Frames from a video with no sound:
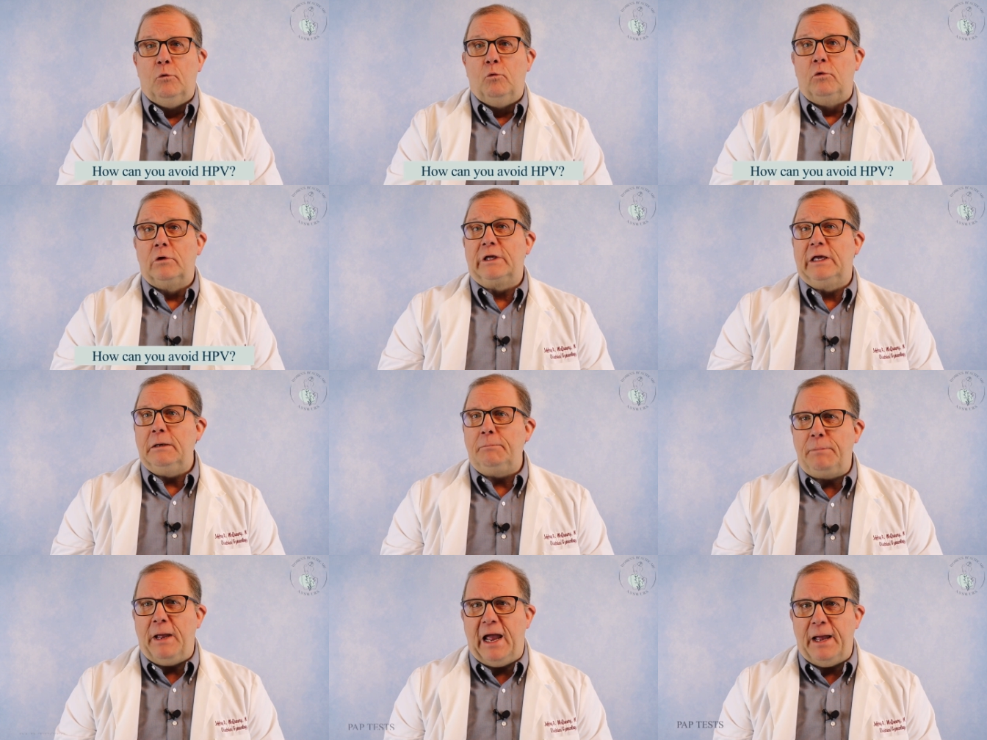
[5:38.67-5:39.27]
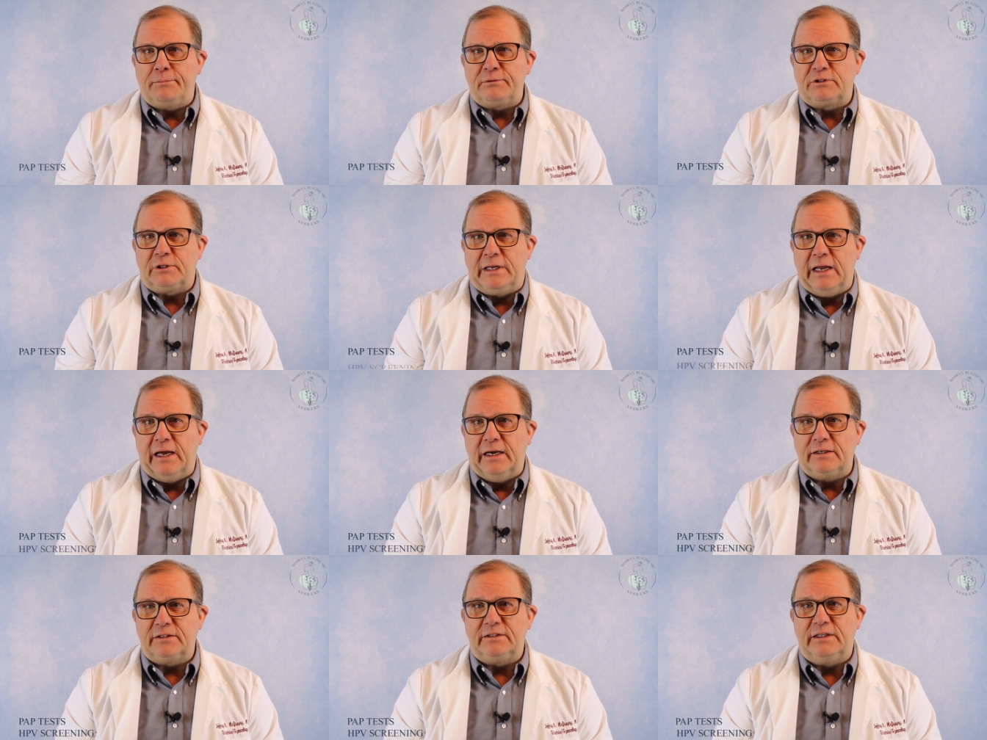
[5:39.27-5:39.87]
Well, get PAPS
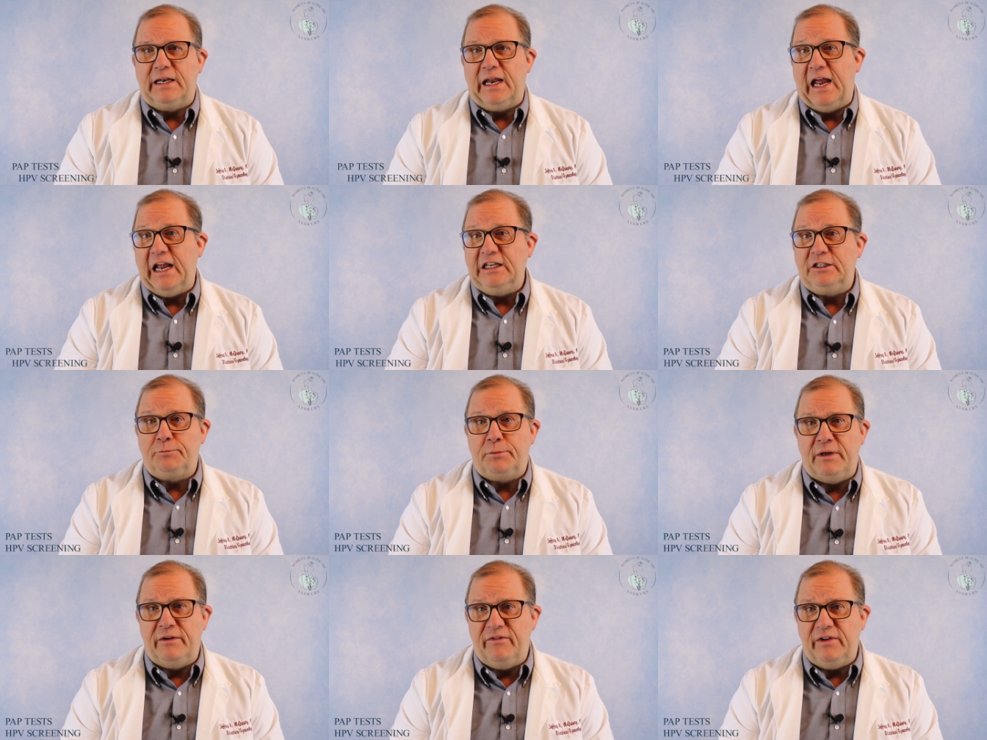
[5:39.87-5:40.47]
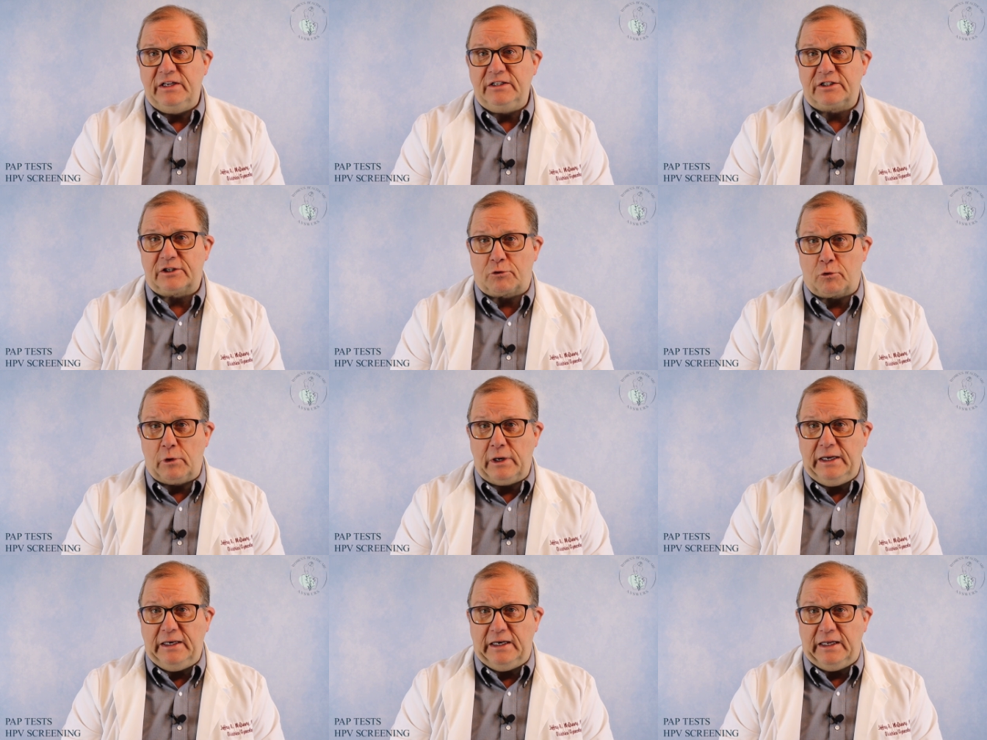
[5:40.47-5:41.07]
tests and HPV
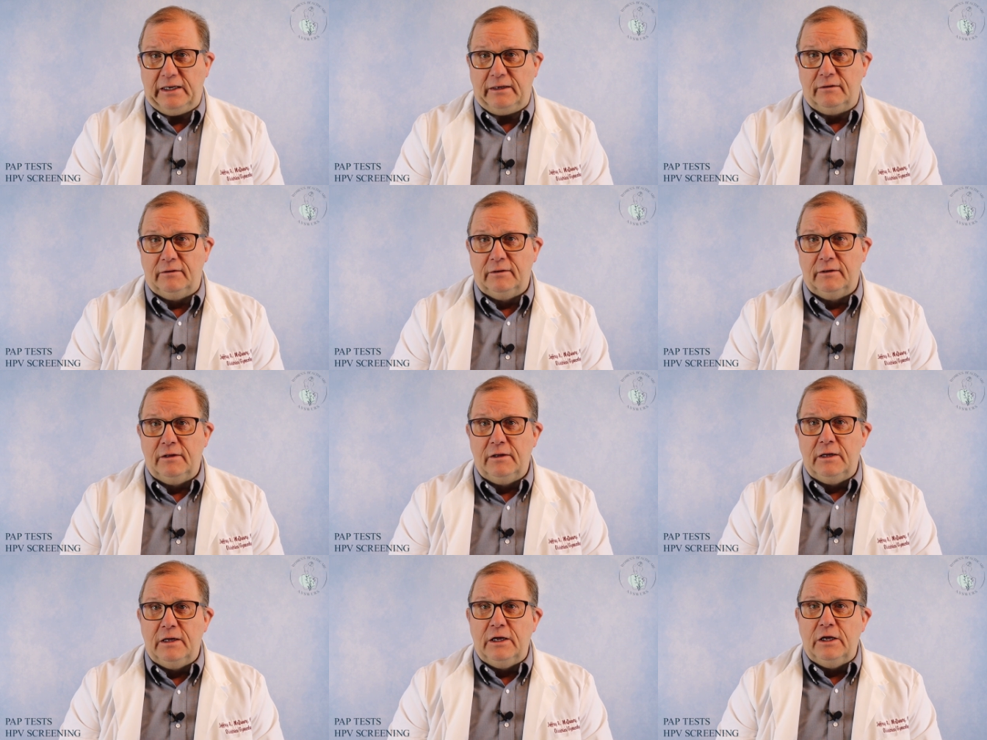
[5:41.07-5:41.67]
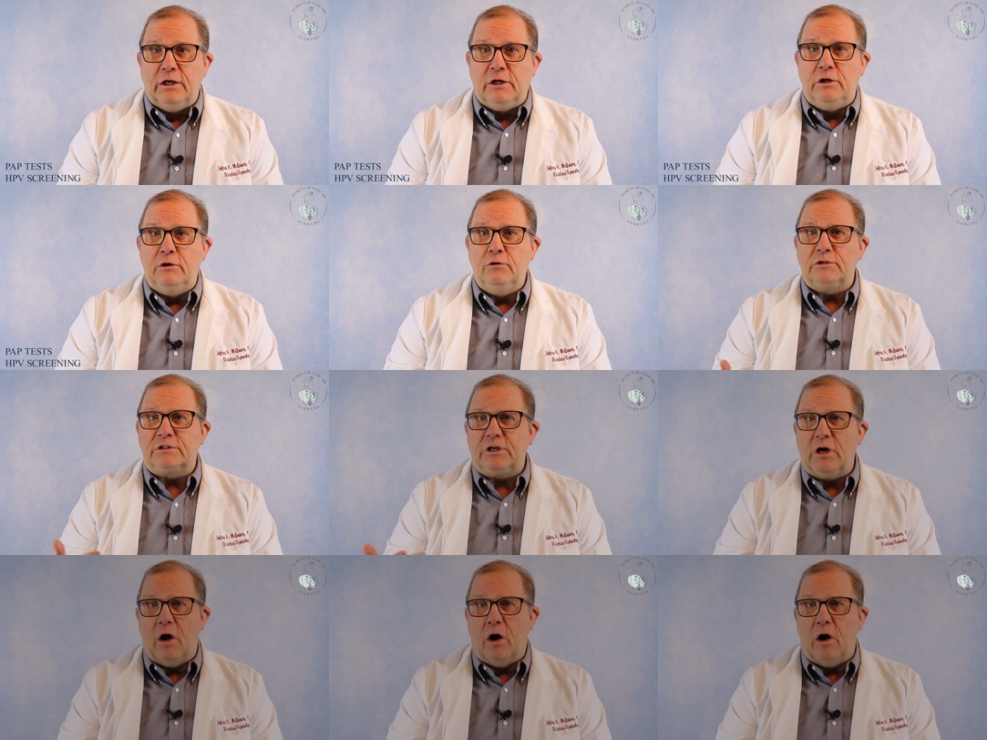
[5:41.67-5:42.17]
screening. Use